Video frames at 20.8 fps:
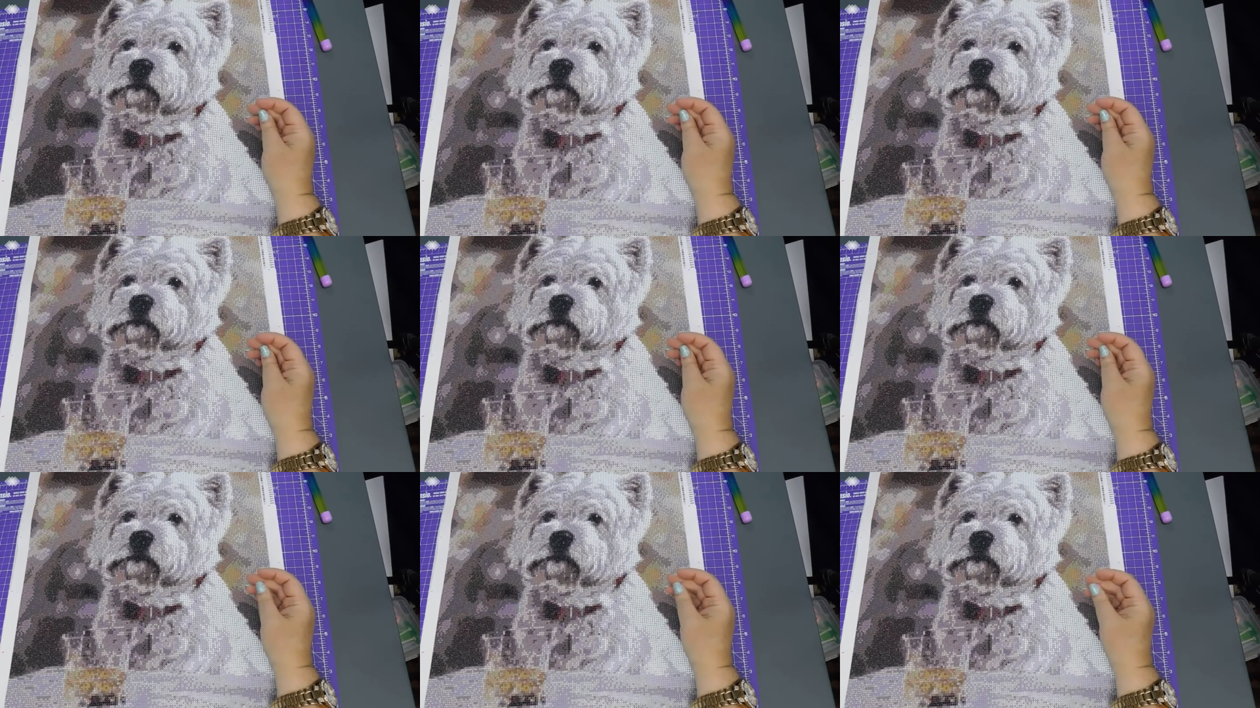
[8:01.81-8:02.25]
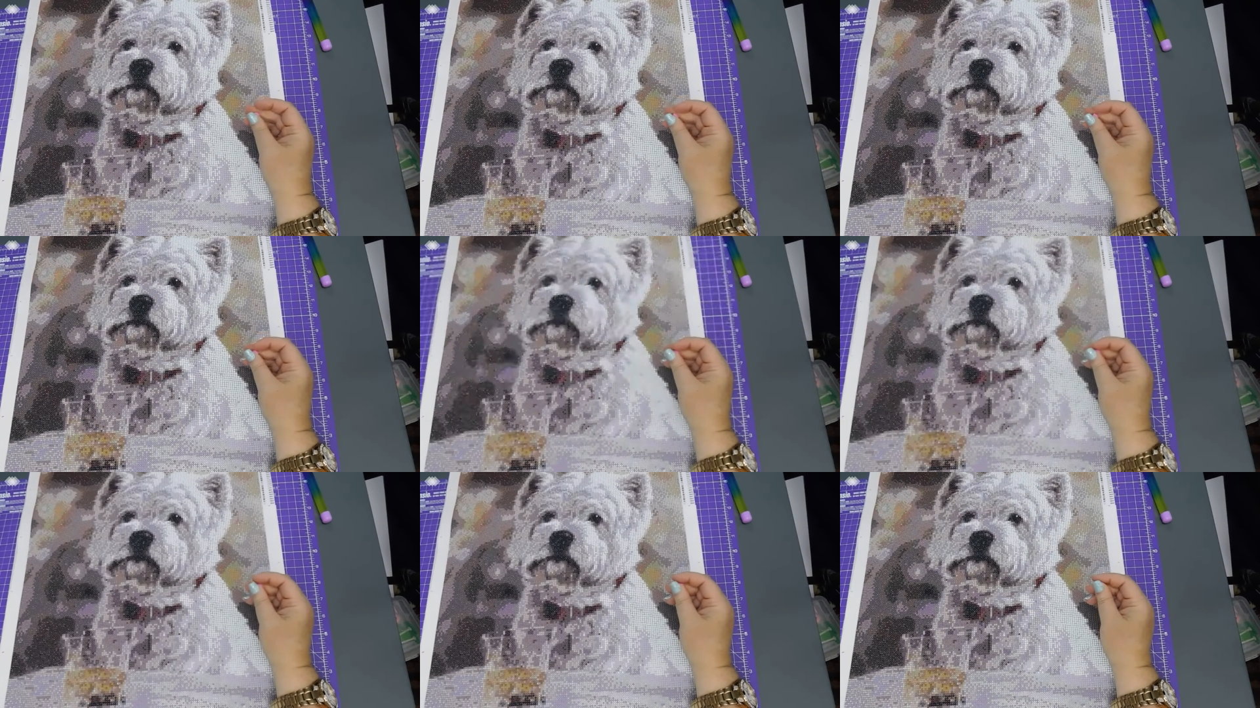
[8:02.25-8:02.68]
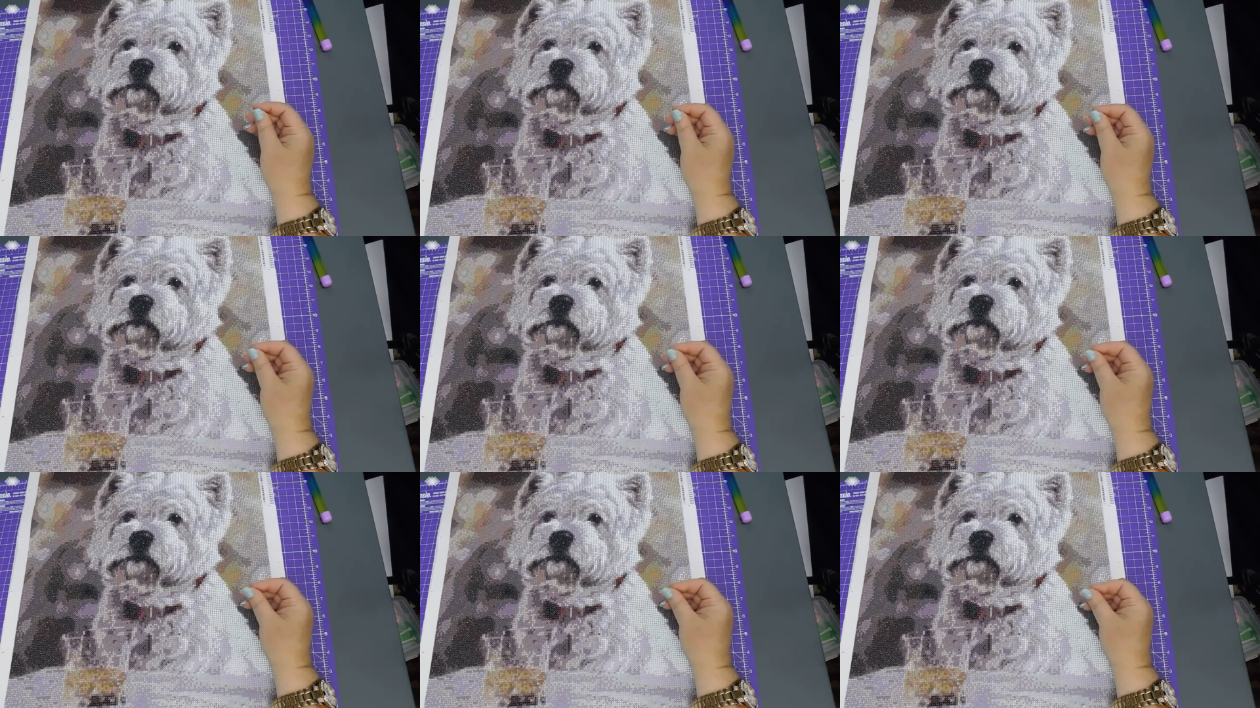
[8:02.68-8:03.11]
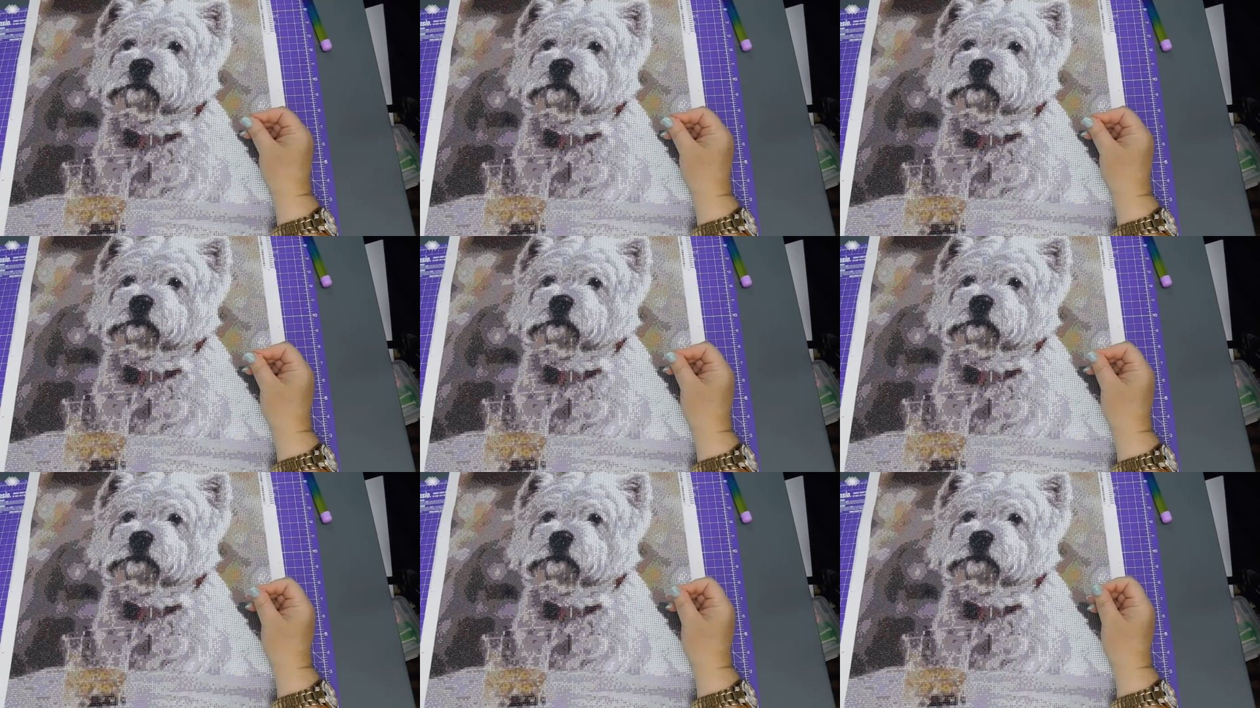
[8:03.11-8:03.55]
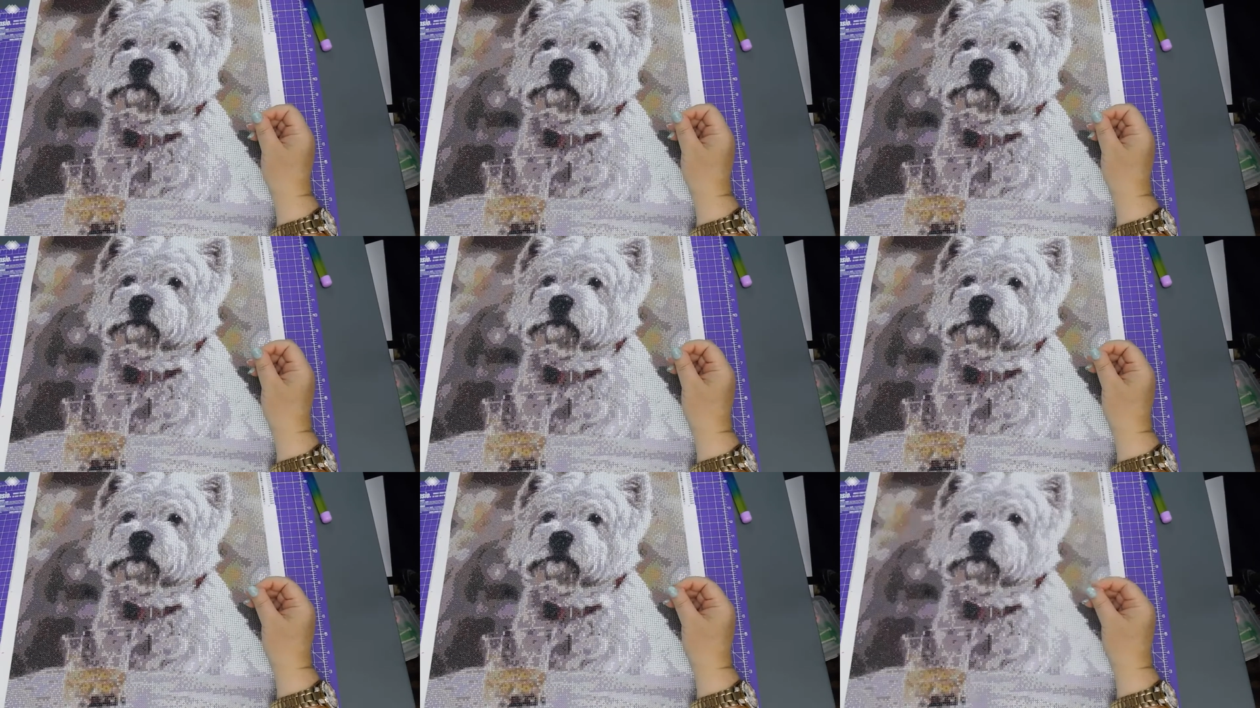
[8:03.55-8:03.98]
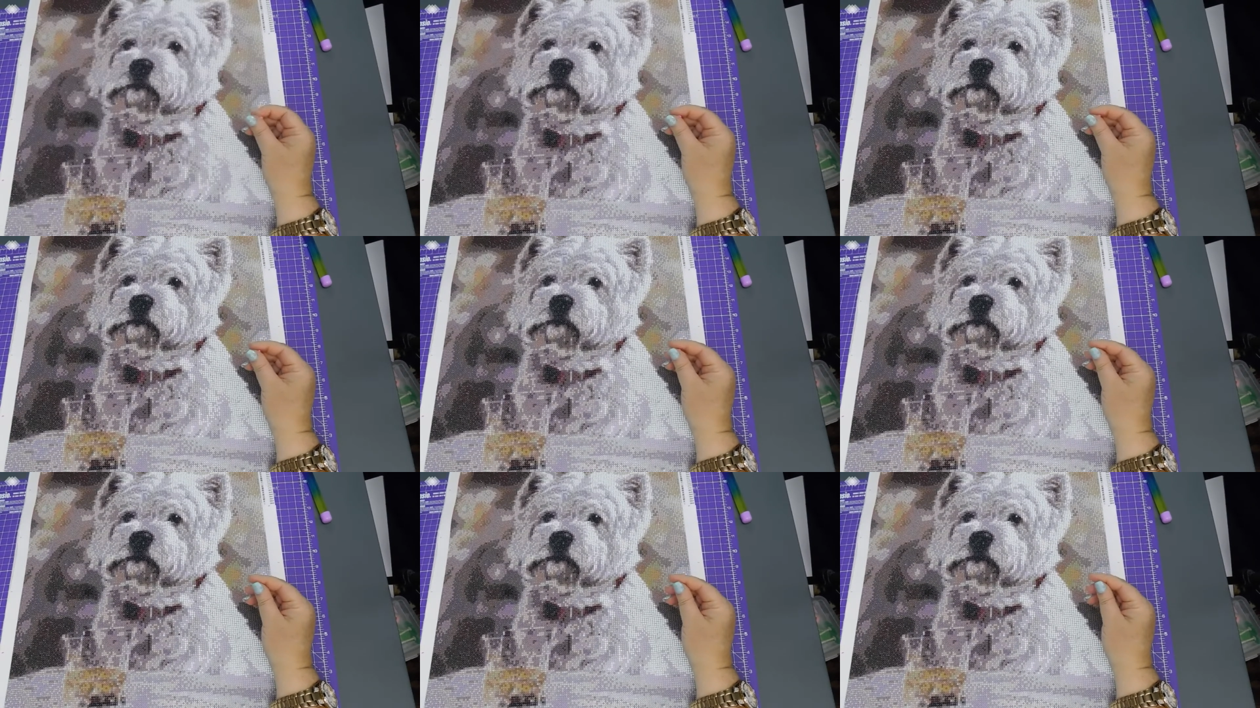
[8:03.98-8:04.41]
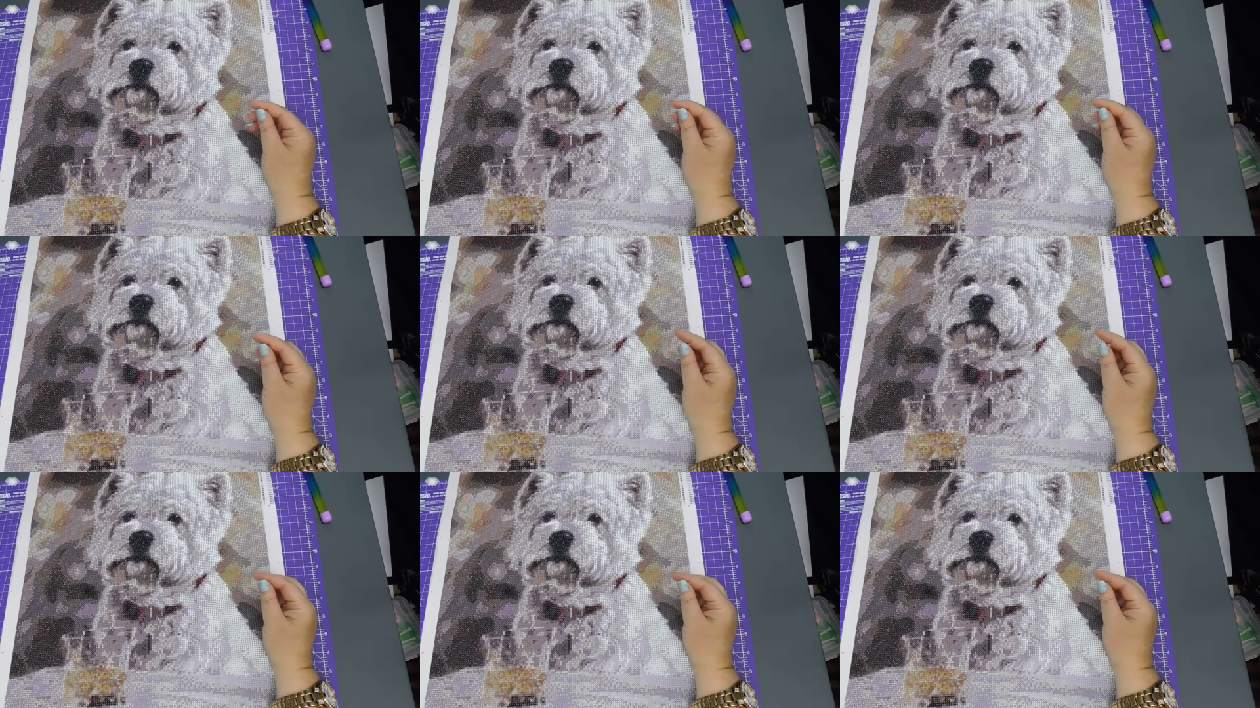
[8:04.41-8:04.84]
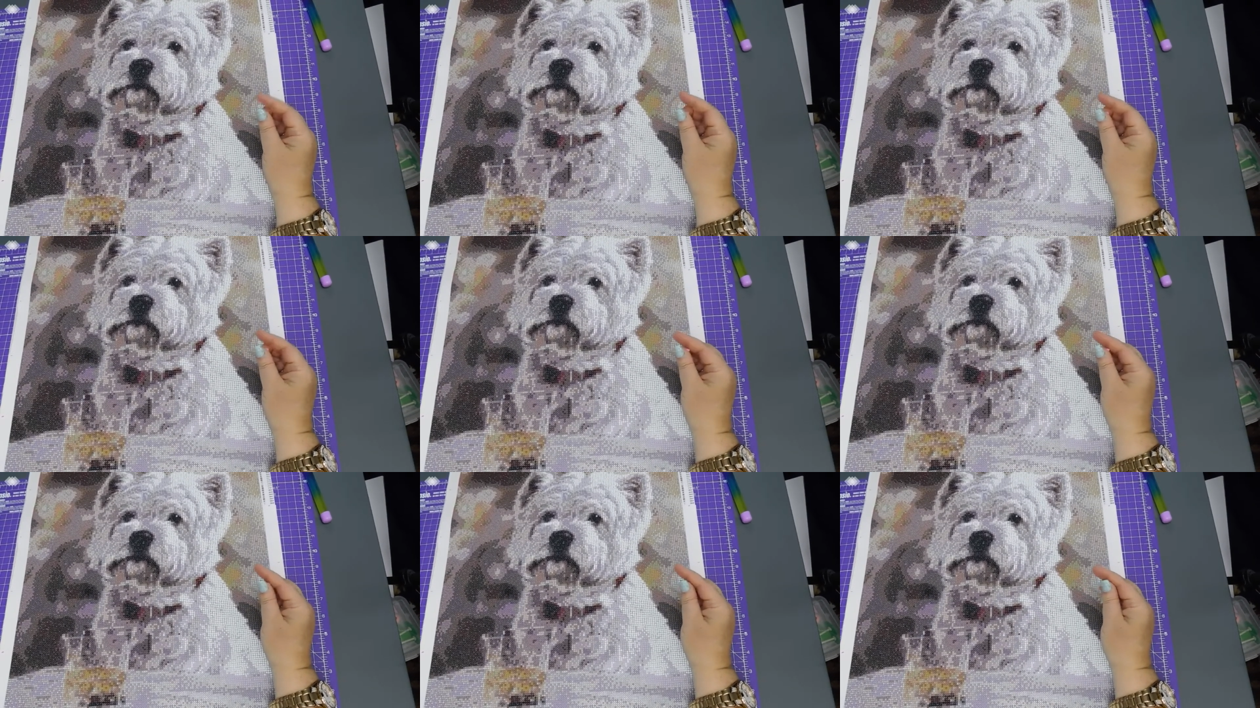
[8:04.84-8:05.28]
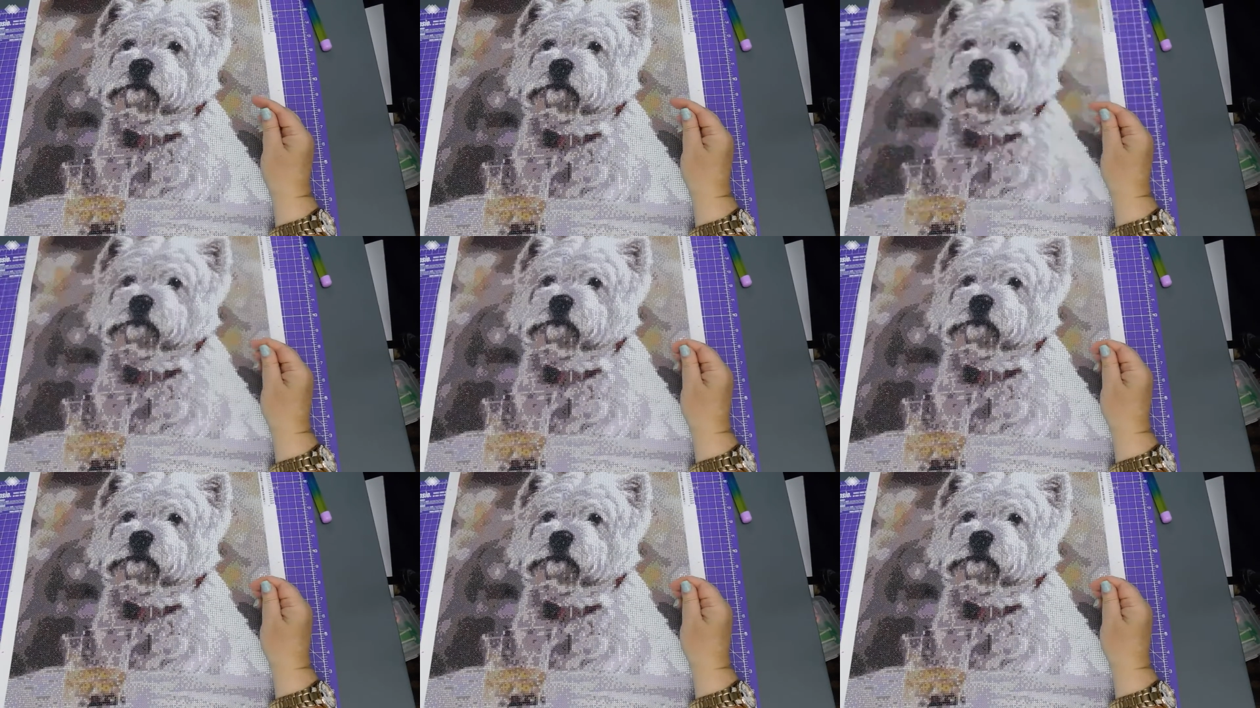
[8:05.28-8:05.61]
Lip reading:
(no speaker visible)